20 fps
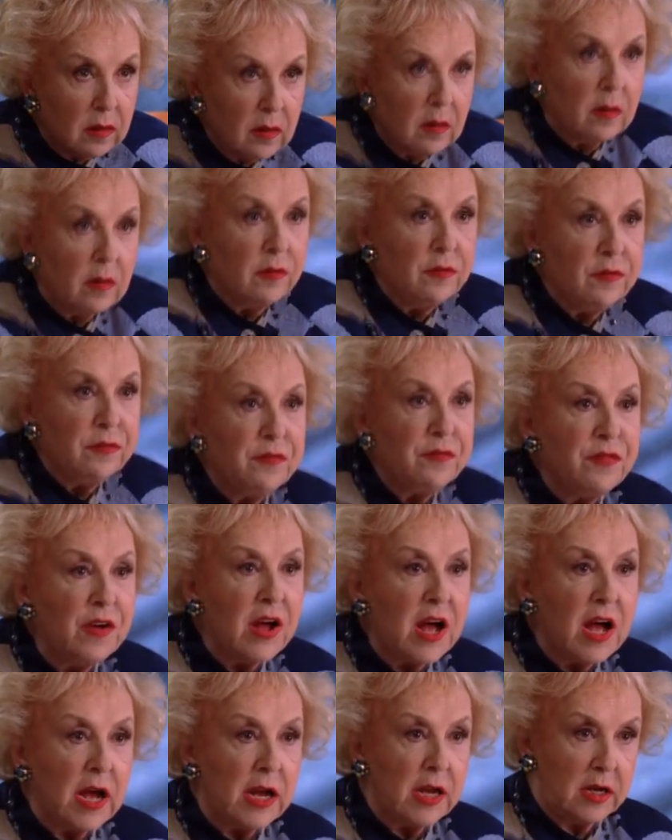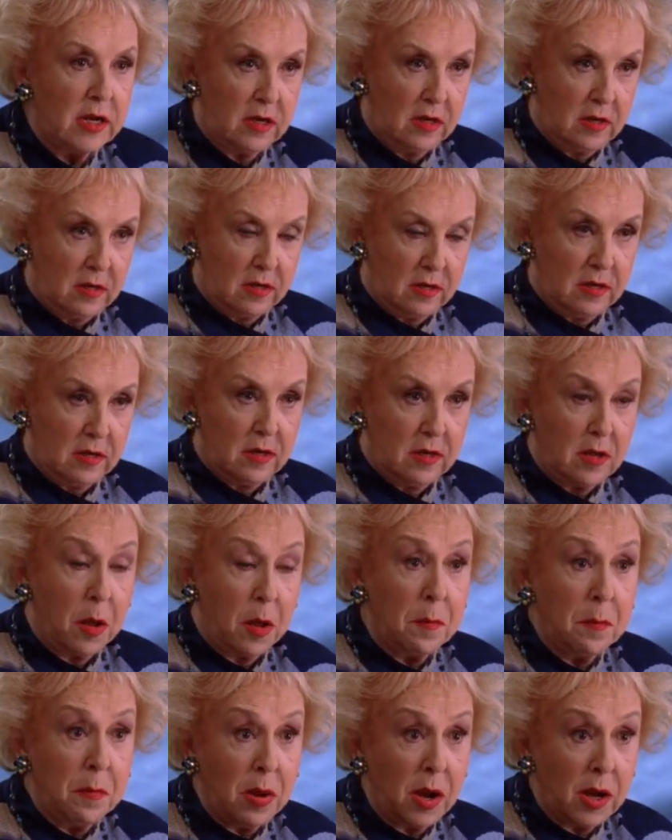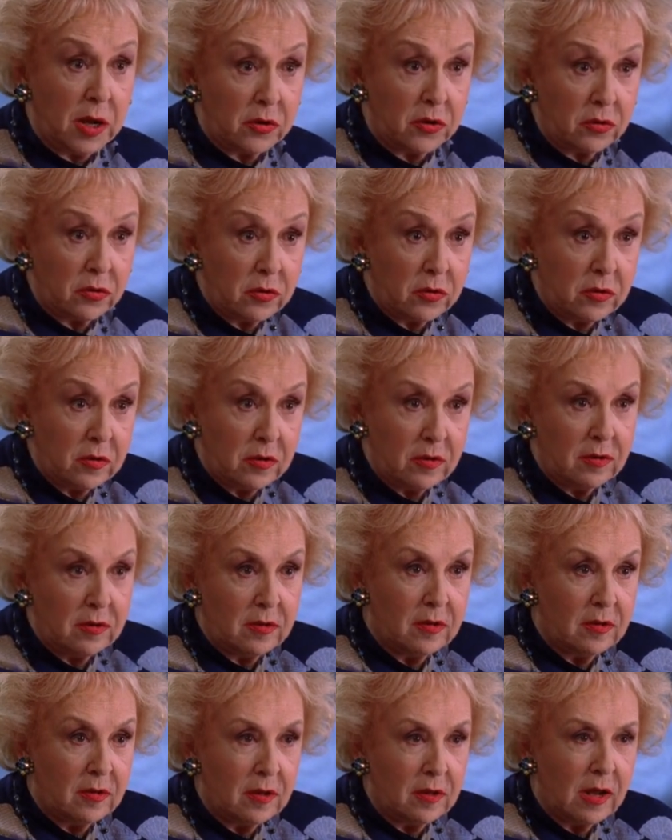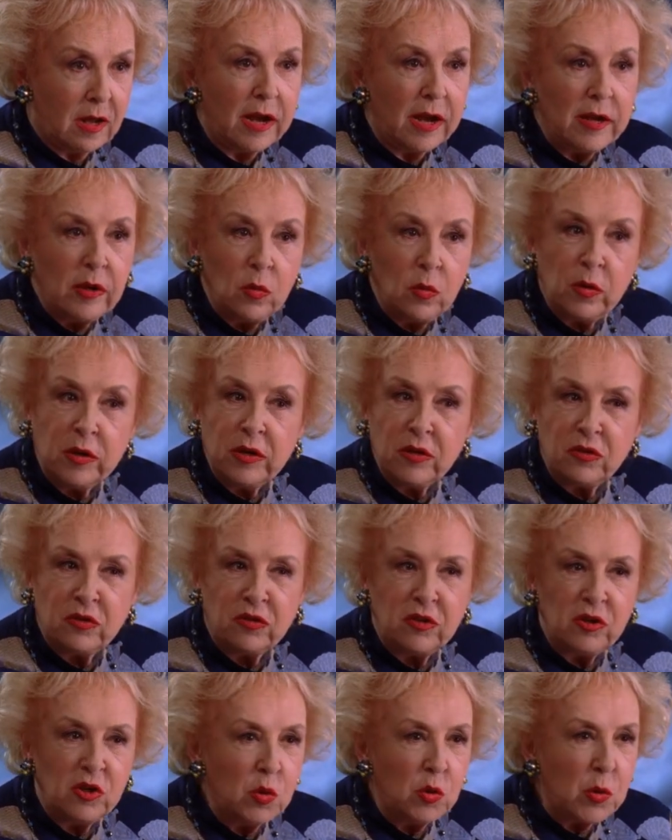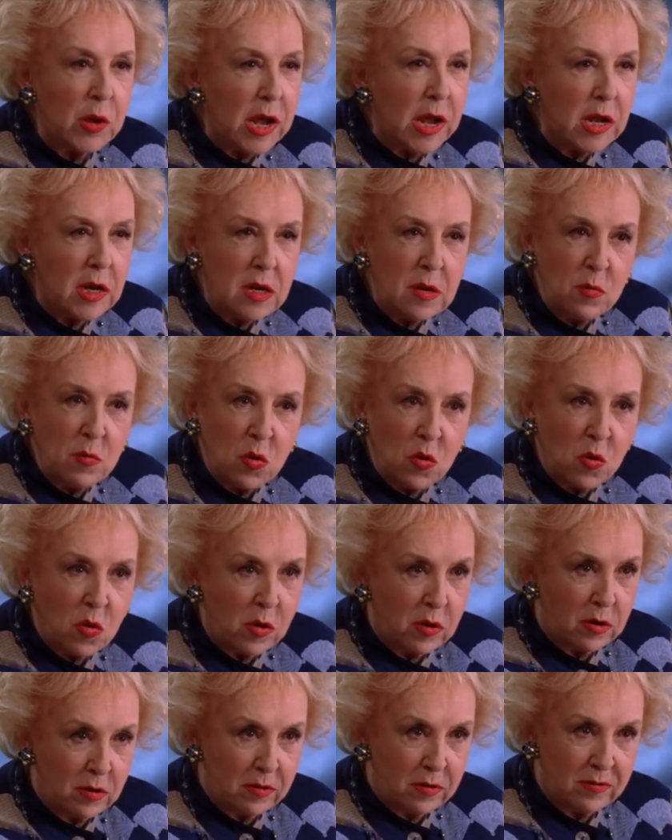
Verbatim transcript: Fine. But I don't want to see you anymore. You